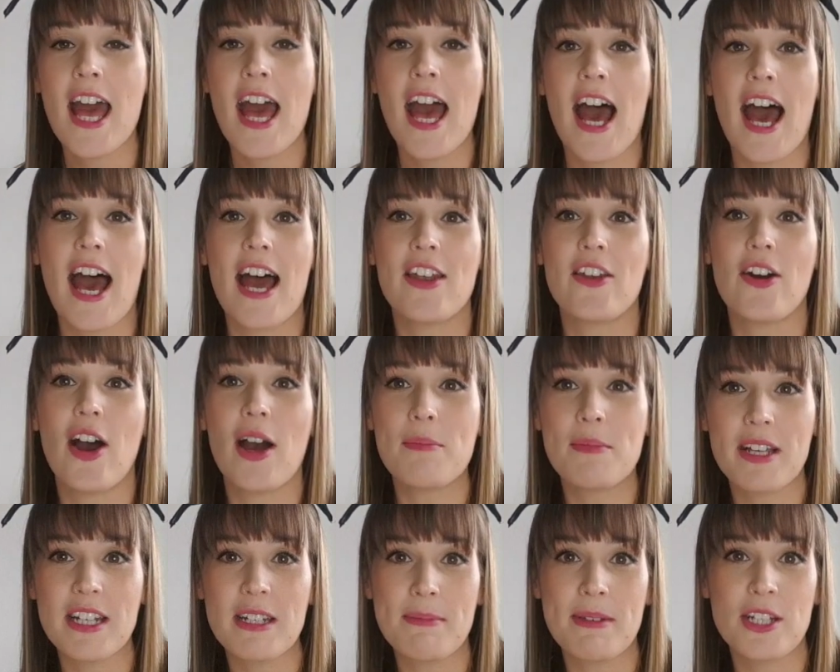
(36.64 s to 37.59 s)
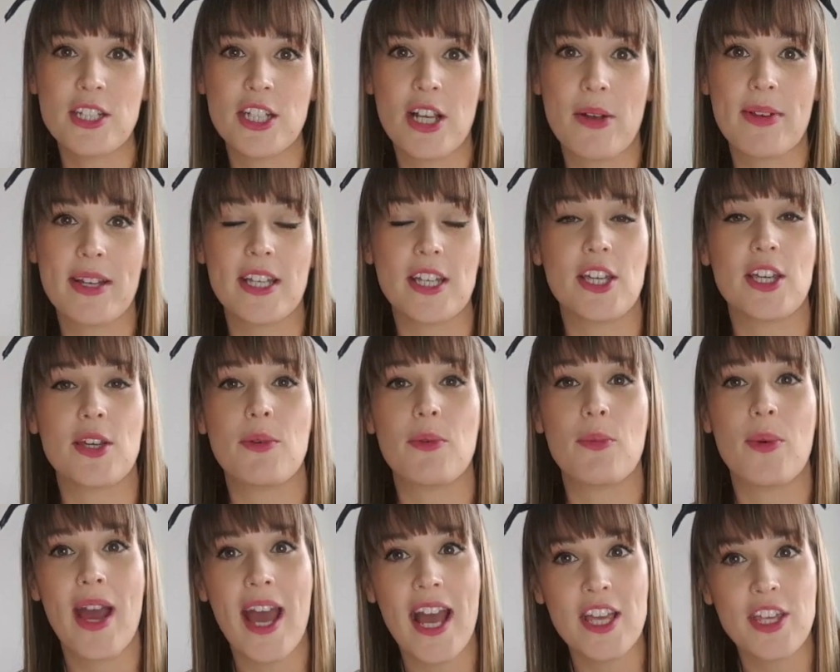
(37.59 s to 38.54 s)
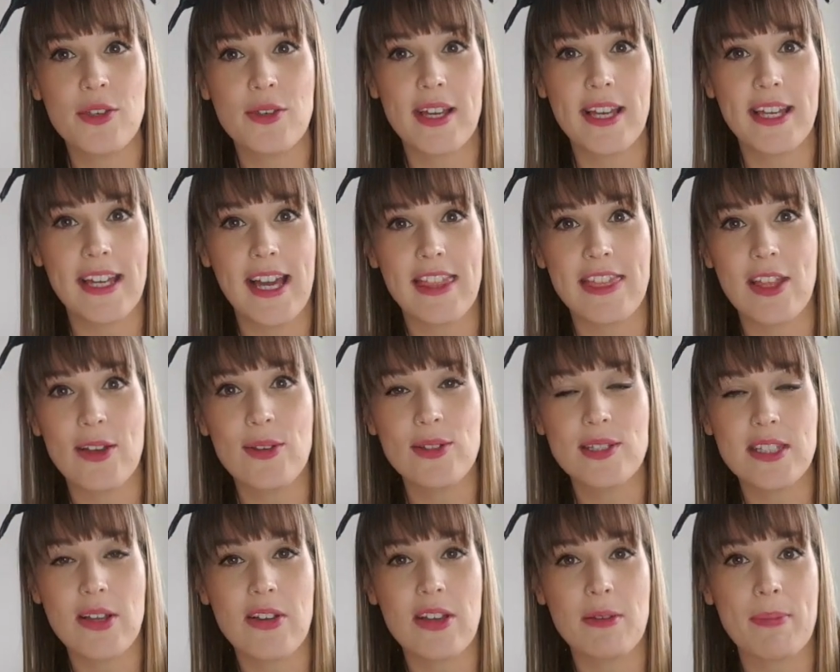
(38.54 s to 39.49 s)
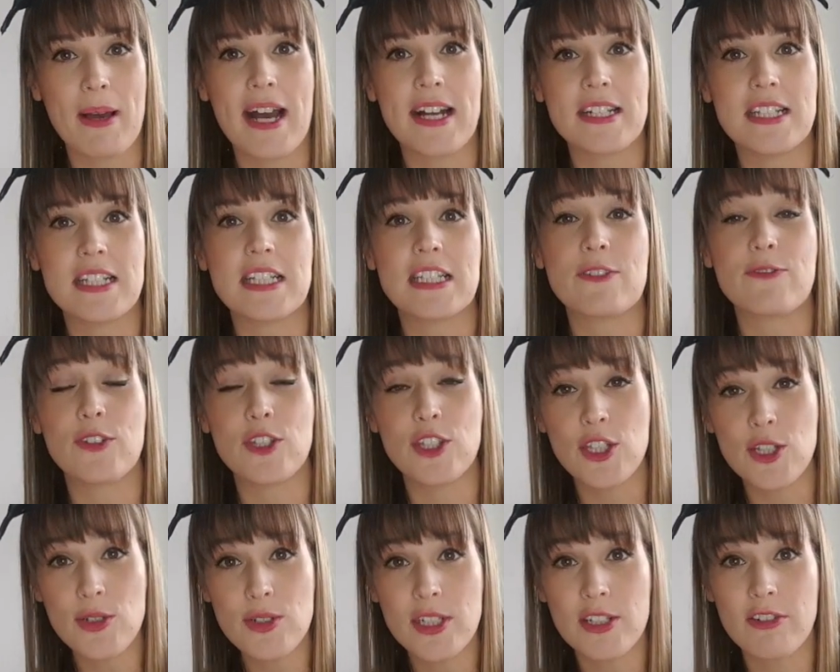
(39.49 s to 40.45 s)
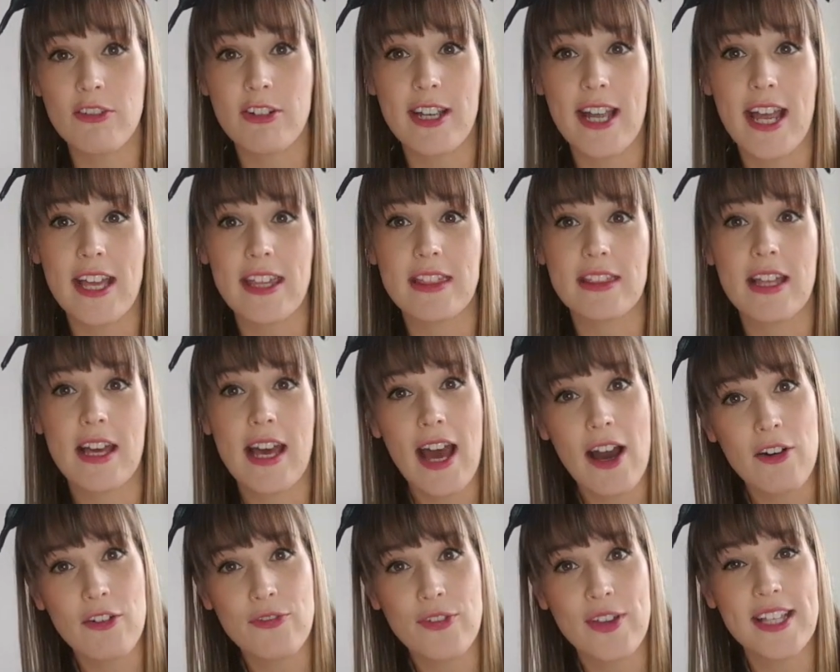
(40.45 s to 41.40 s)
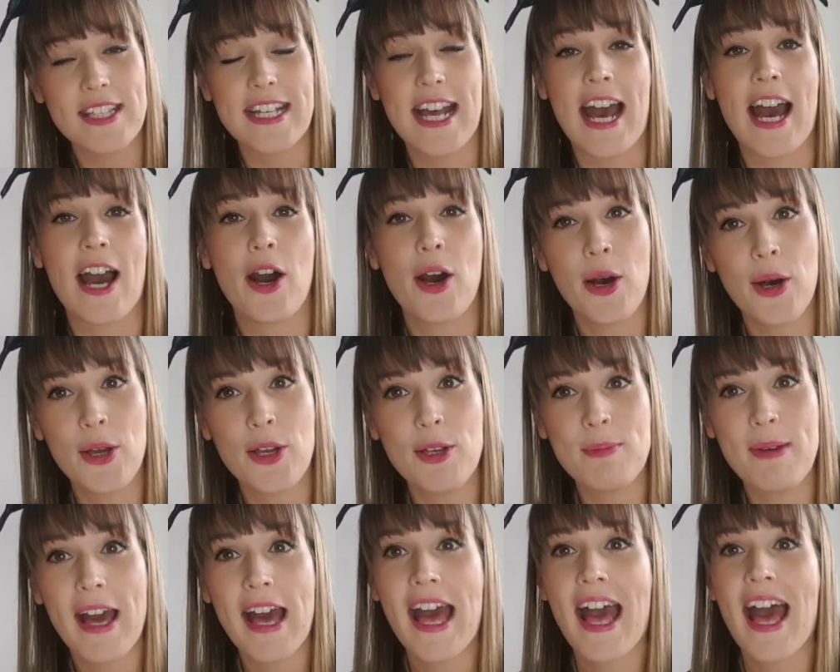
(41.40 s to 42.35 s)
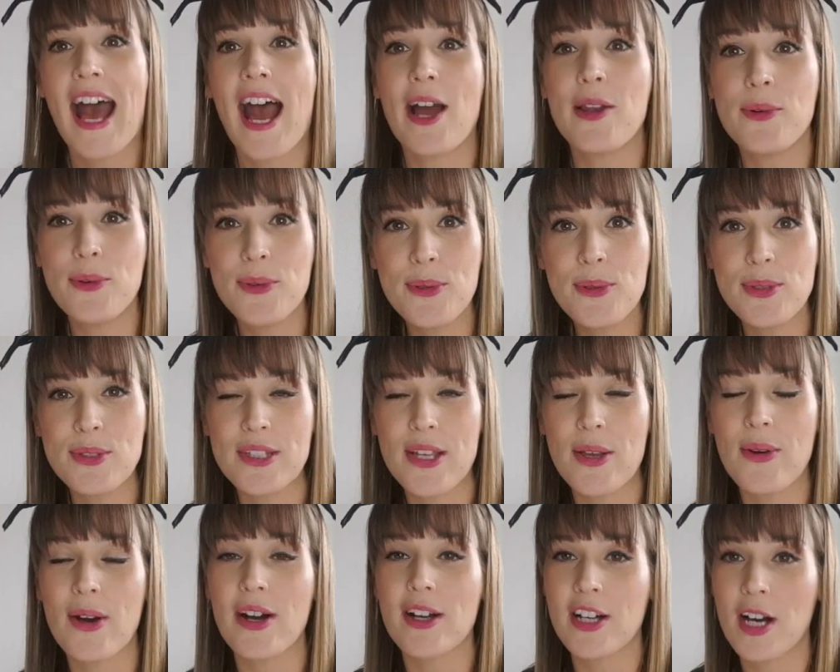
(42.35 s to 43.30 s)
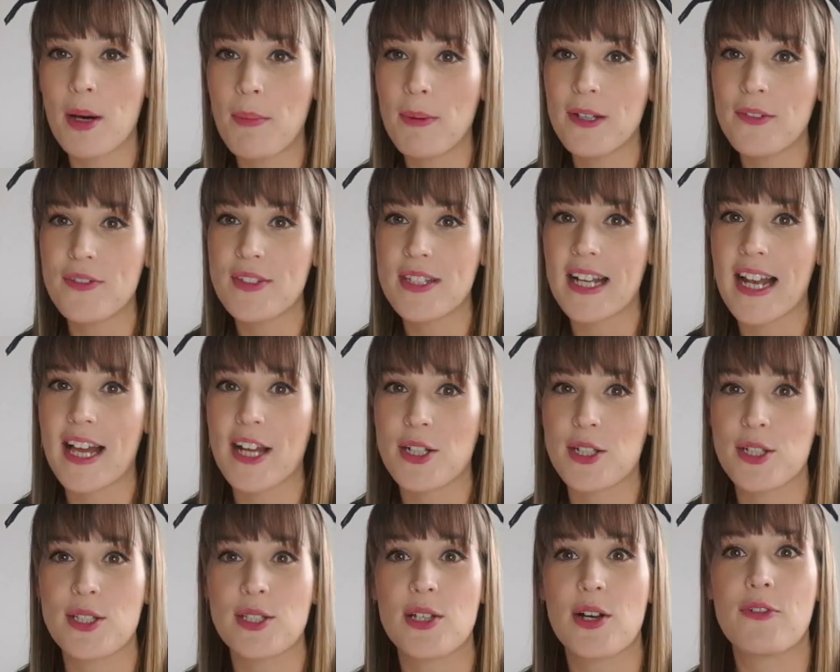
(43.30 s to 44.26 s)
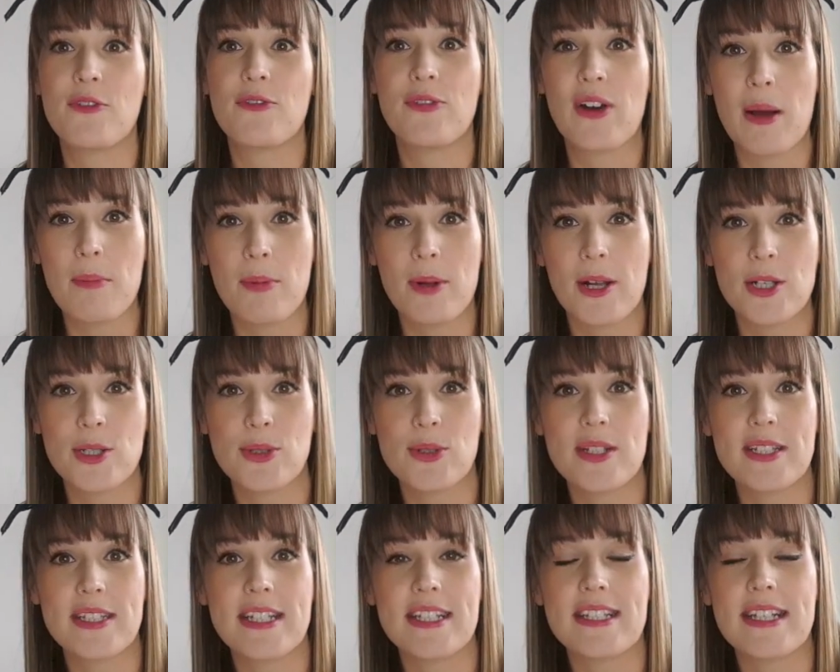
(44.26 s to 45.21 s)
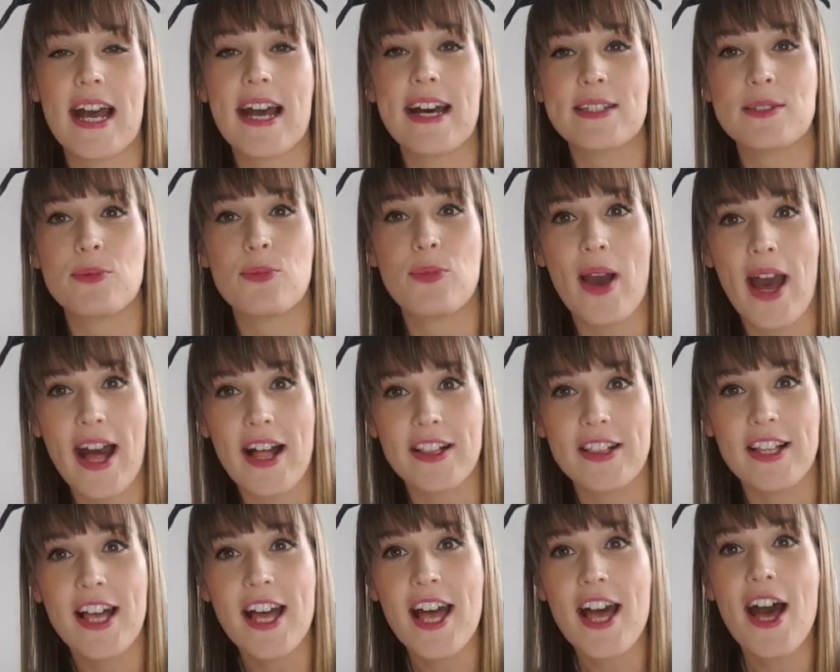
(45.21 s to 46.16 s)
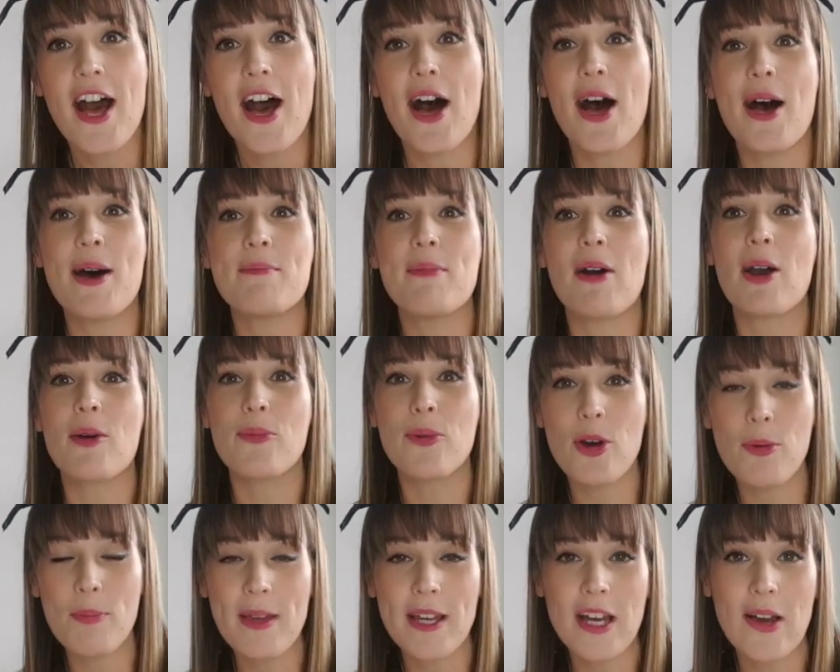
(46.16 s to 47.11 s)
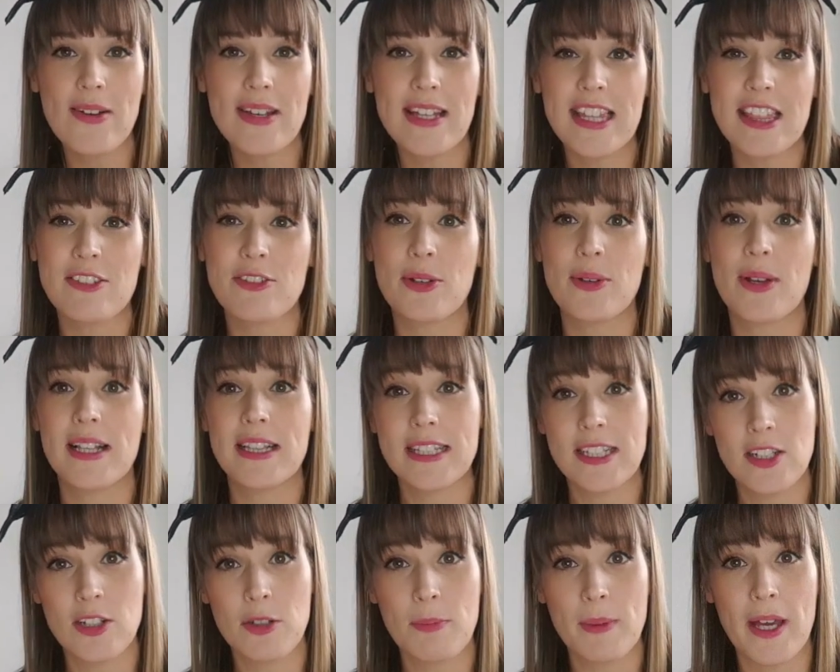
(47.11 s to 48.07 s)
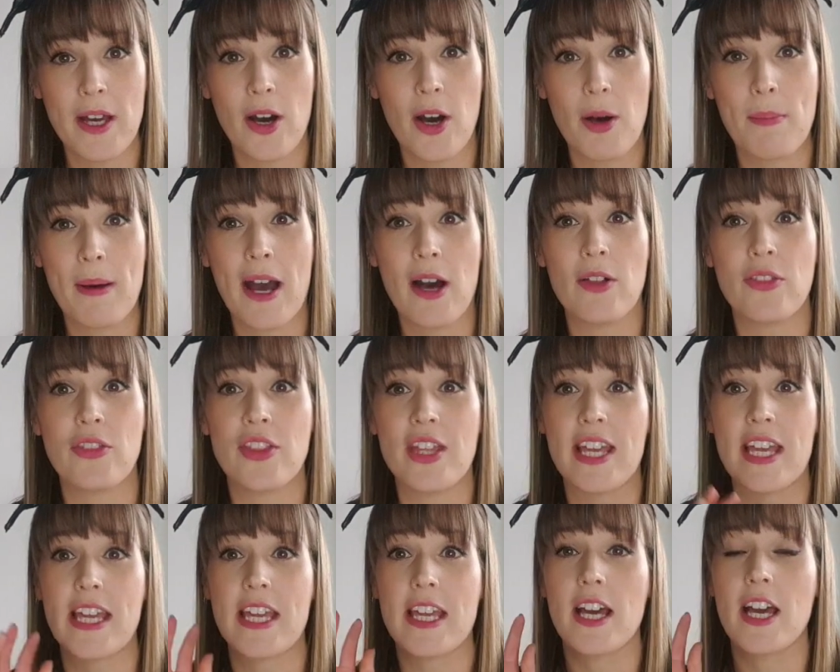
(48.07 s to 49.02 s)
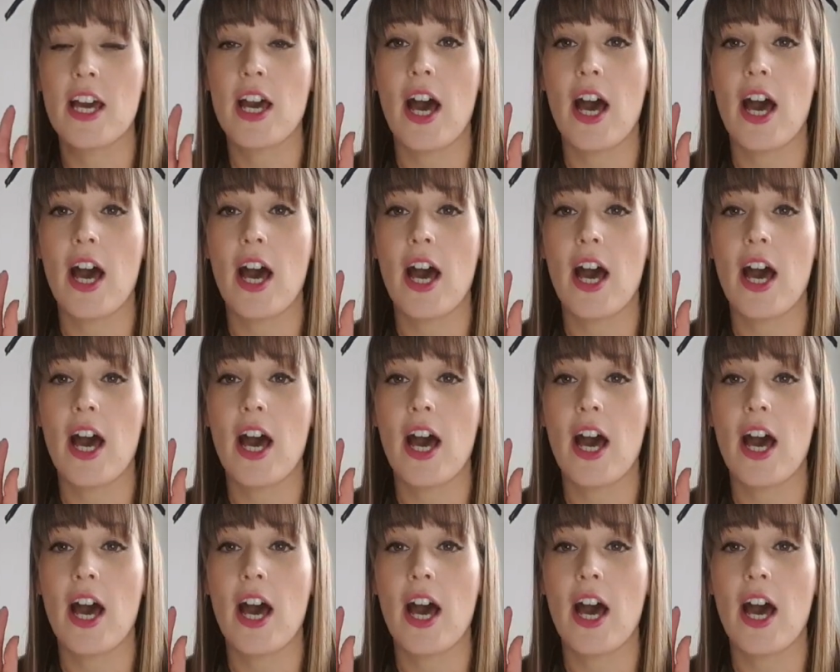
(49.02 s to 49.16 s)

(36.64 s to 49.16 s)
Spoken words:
and I'm going to be showing you where you can get those sewing patterns for you to create the outfits at home, and also a couple of selections of fabric choices as well. I will be going through a little bit about the